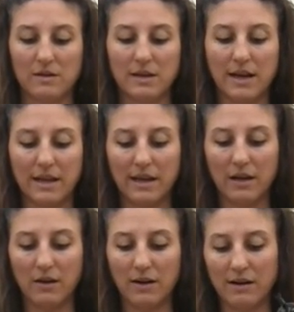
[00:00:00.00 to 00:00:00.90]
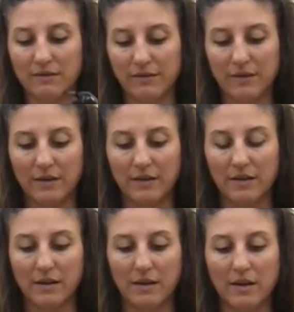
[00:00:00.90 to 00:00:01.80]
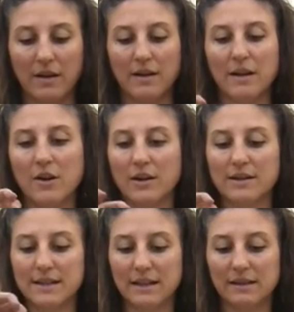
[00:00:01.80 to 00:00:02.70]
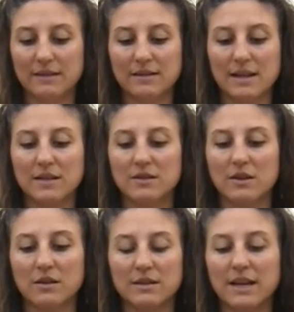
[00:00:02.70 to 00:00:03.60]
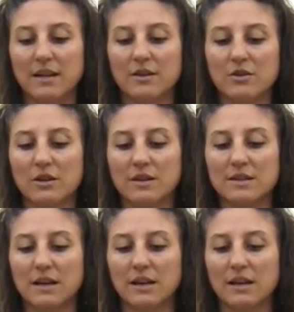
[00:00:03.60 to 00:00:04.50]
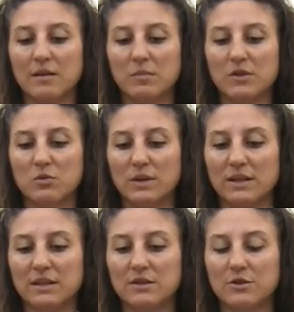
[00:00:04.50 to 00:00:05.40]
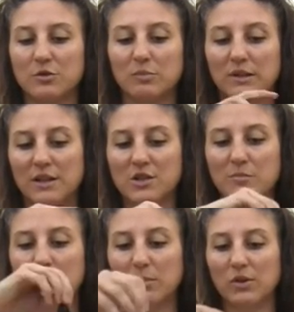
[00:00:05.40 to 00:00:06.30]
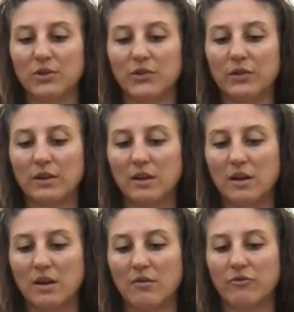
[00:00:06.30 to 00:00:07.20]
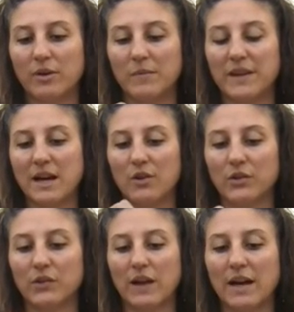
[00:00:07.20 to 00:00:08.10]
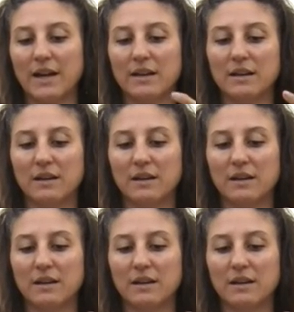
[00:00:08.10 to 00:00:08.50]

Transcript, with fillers: Tie that off. Now you're gonna take this nice long tail and you're gonna tuck it in between these two blush bubbles from the outside.